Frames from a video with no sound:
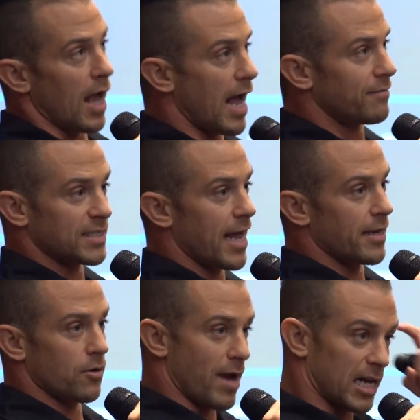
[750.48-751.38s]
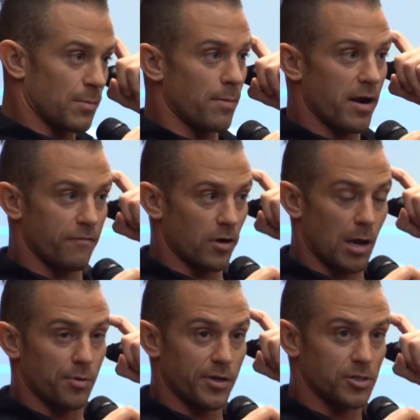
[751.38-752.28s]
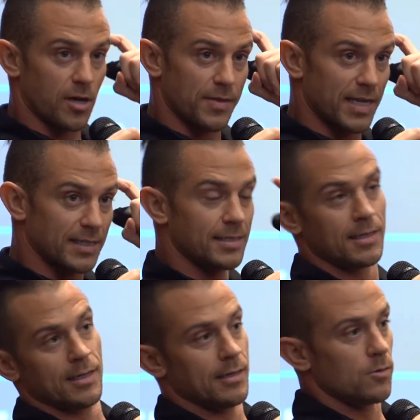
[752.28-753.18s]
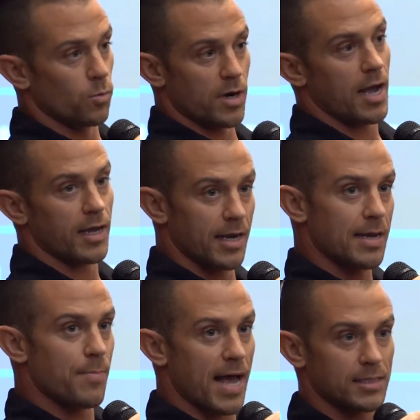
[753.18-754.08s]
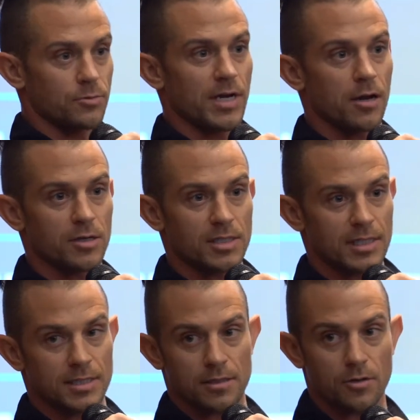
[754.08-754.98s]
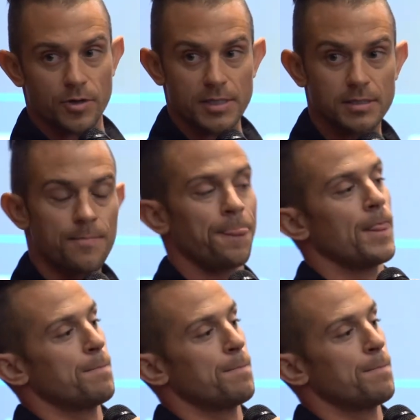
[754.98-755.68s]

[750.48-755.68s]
I've sat here and racked my brain for a couple years on this. We're not going to get past 360 degrees.